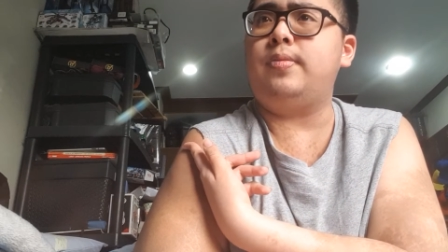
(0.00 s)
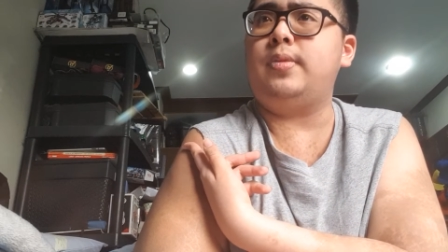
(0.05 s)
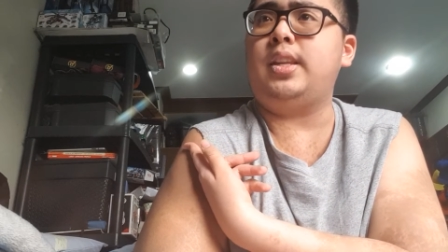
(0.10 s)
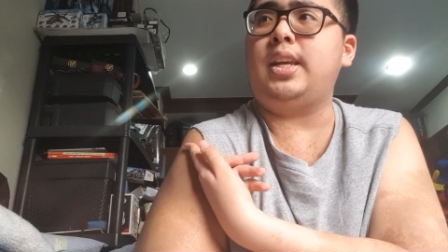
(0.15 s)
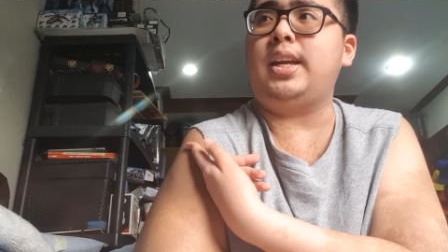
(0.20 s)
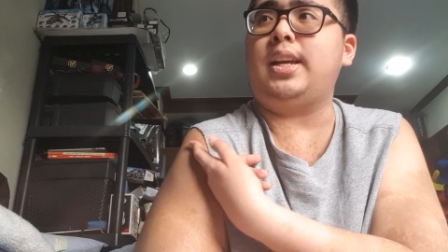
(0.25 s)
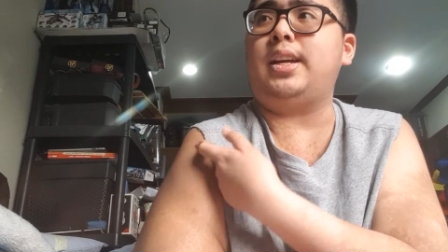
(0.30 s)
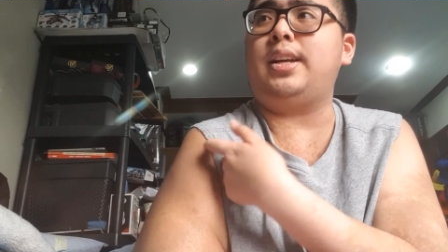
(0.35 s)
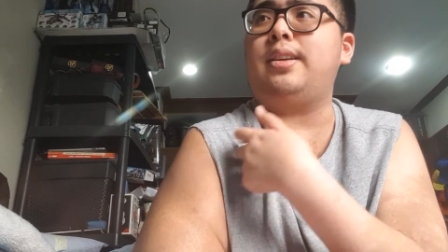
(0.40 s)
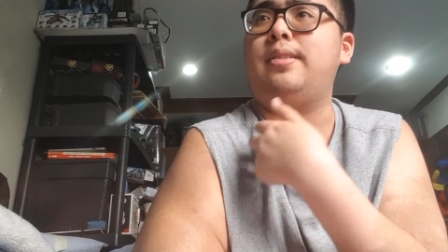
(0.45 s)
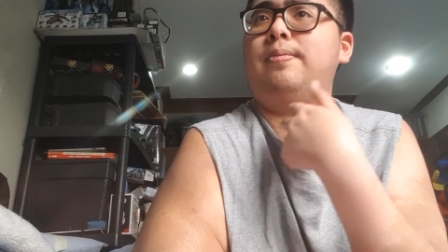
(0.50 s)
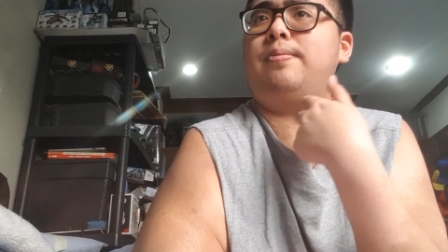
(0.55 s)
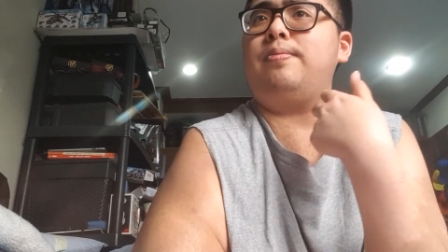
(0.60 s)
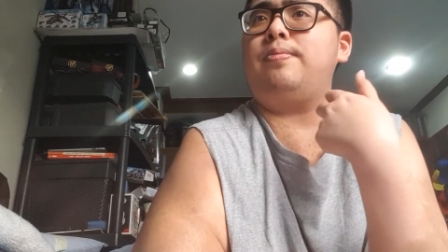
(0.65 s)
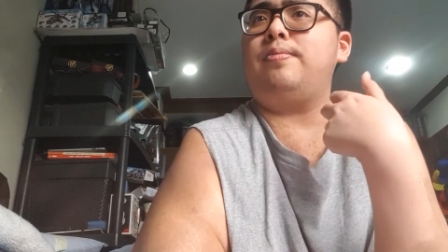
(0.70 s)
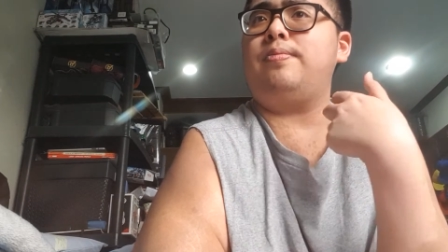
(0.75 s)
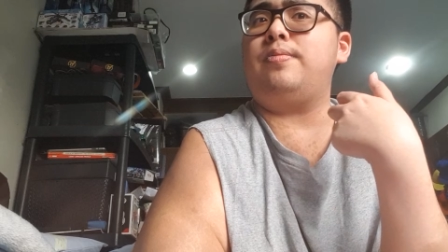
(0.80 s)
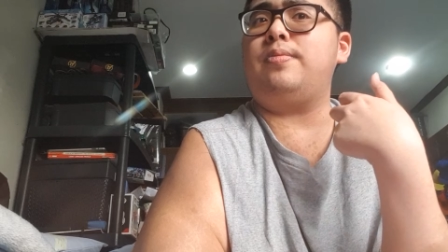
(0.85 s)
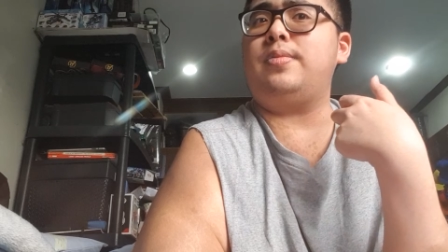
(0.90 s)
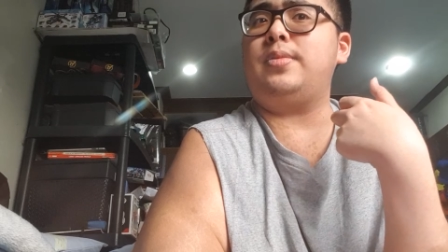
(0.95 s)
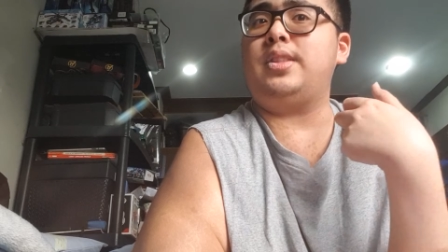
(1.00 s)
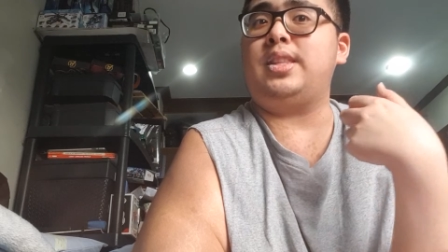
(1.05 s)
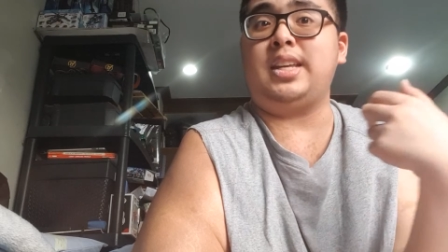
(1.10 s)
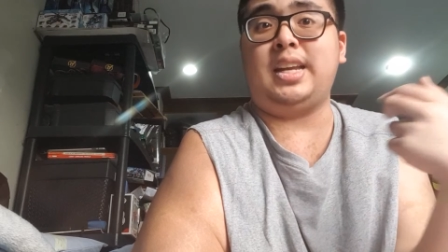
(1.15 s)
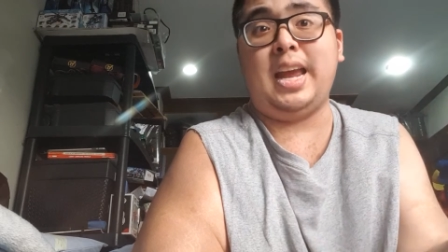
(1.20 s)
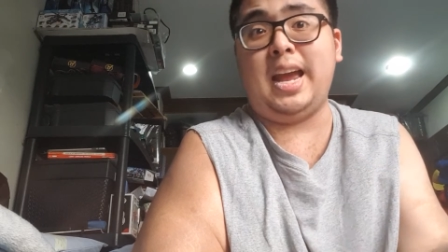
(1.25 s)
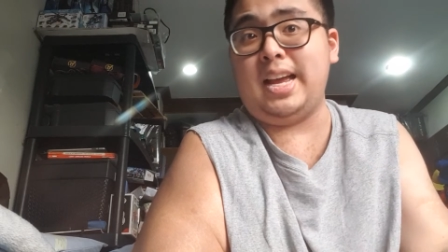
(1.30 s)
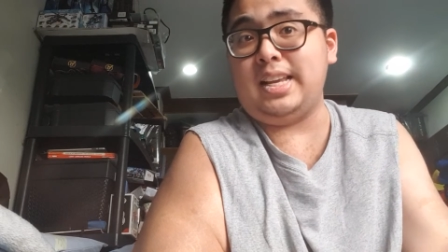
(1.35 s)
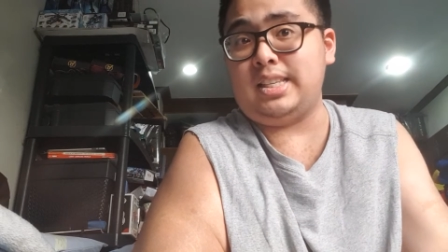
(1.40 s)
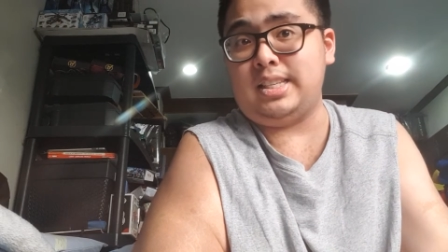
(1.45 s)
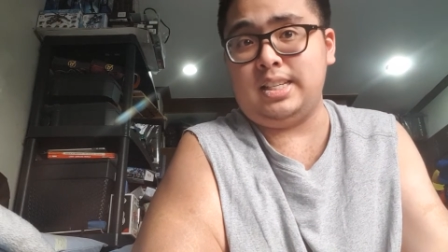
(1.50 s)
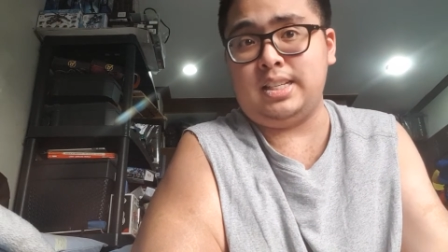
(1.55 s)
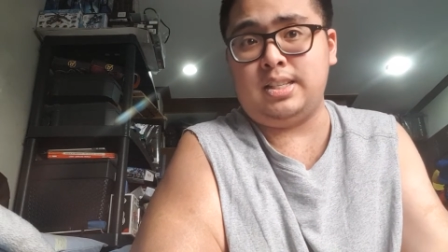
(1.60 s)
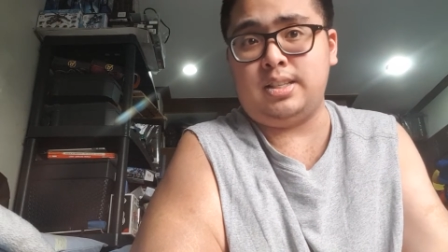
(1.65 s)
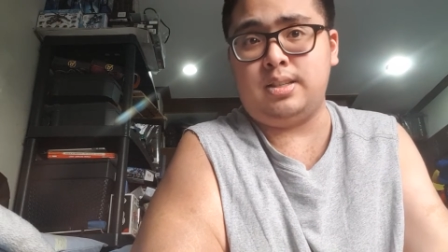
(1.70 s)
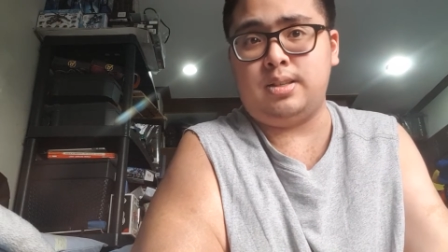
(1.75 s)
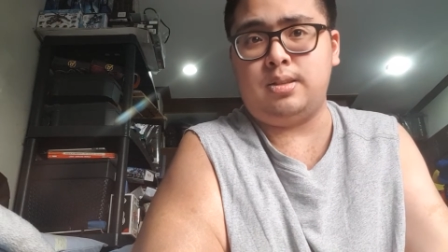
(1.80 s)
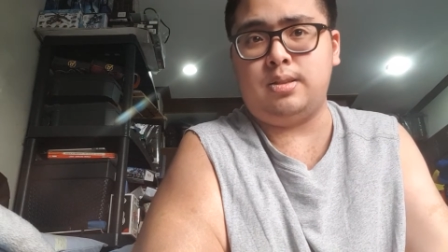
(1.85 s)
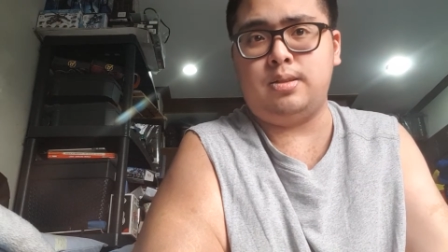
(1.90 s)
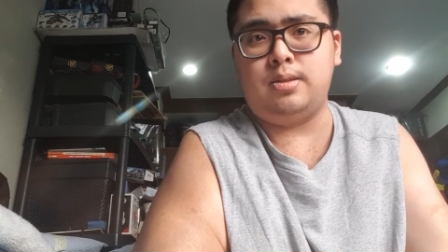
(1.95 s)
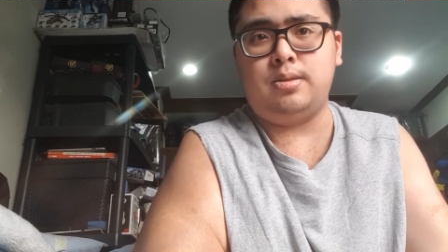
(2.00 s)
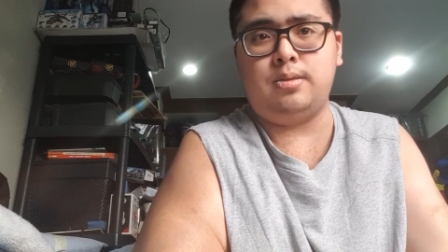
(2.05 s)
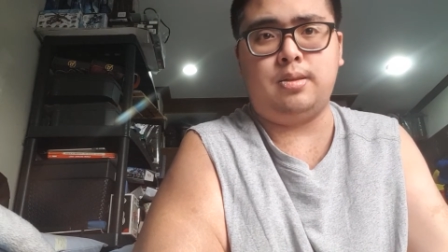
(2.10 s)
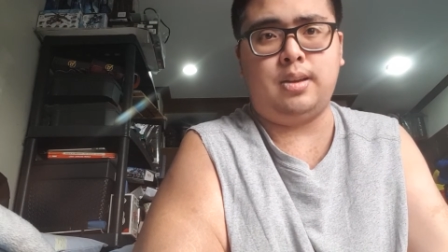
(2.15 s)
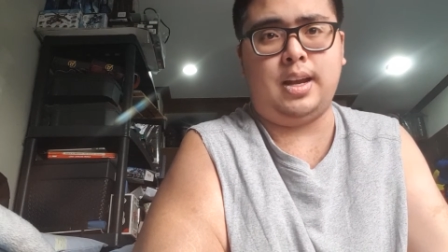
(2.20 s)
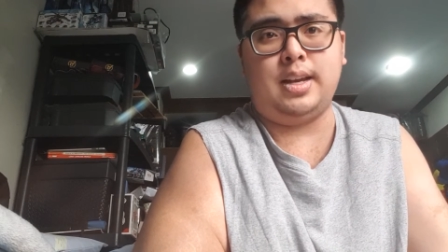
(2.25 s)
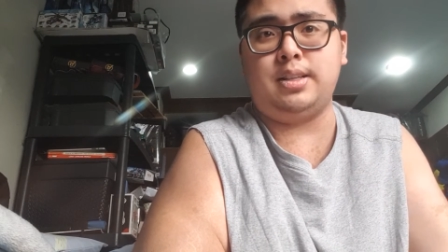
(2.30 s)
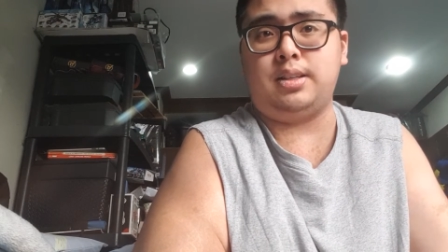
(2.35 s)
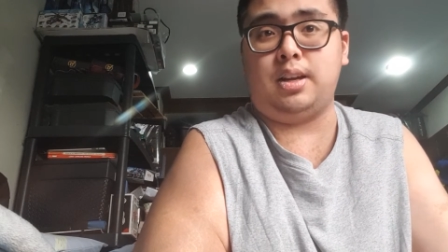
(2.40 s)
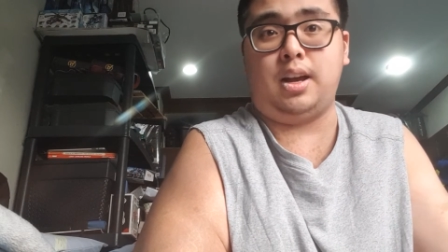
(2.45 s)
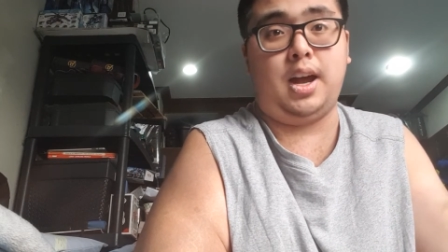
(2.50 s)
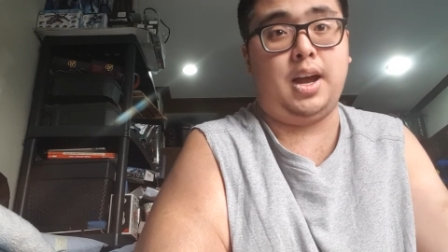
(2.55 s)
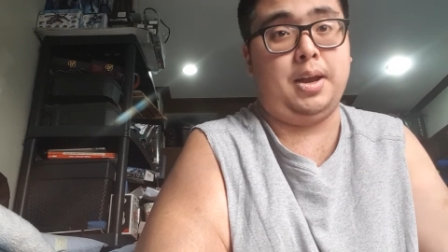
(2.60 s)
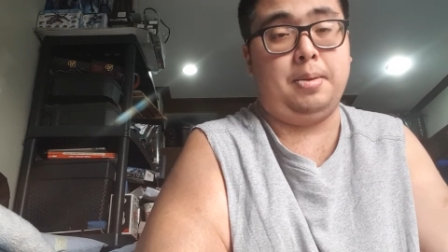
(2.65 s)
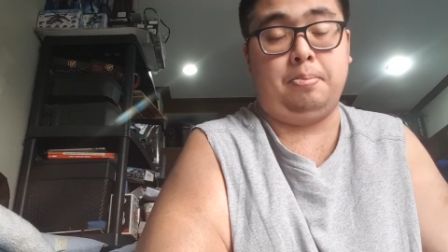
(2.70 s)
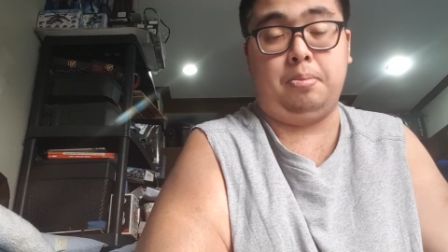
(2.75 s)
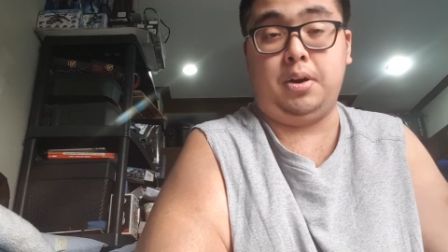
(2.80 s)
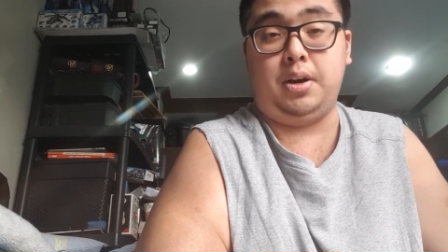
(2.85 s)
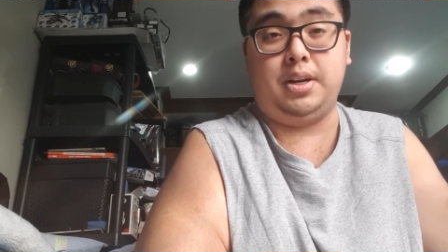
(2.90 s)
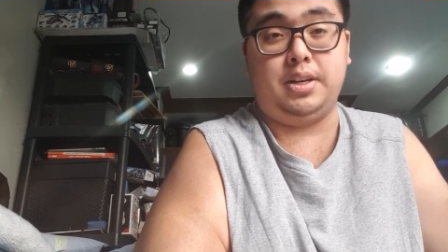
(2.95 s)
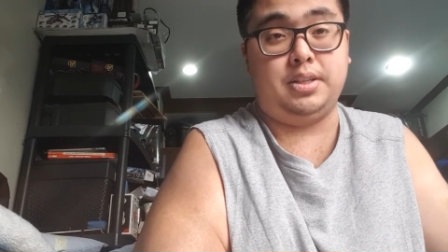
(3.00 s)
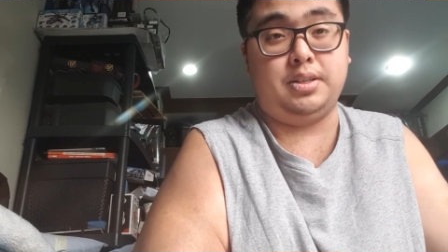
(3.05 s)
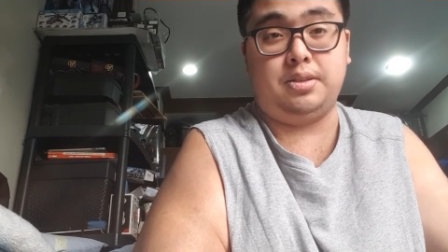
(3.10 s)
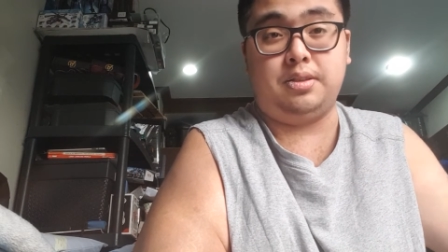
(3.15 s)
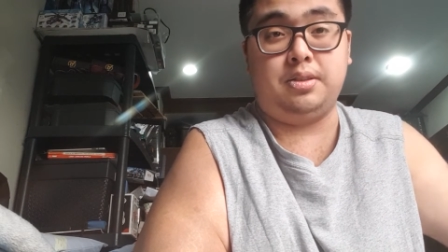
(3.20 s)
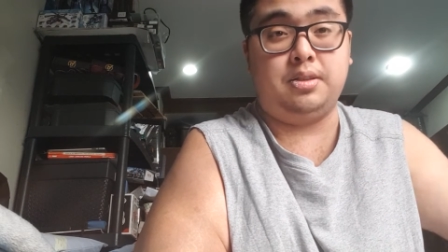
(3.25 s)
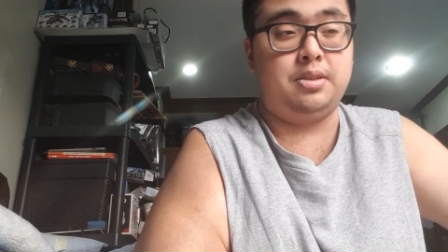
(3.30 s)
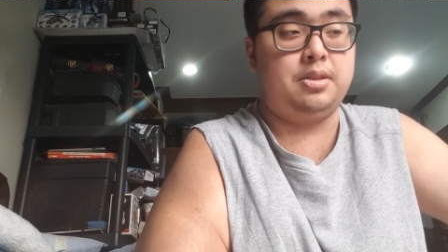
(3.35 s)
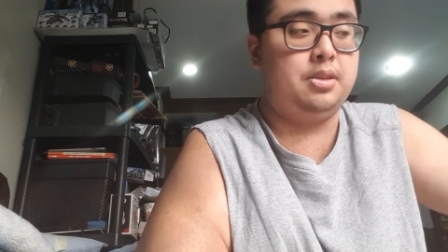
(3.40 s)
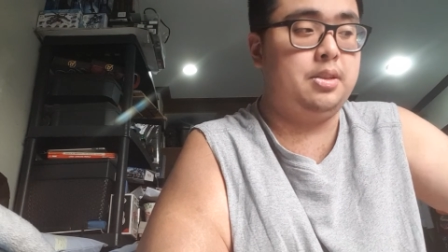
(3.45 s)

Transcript: like the cast is has high praise